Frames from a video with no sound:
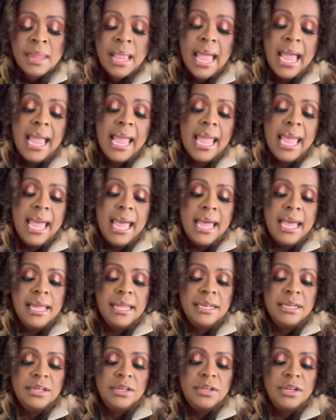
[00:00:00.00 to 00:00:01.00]

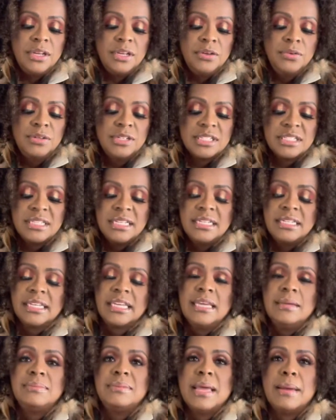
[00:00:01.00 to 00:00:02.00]
And you just need to
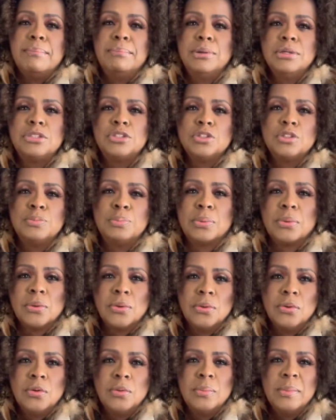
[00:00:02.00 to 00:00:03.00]
keep that butcher's
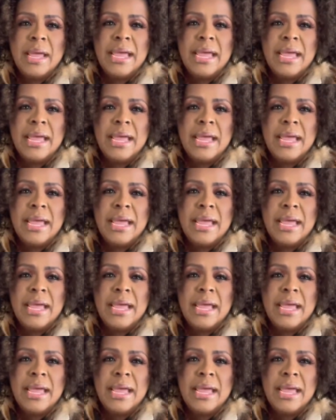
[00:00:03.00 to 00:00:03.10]
broom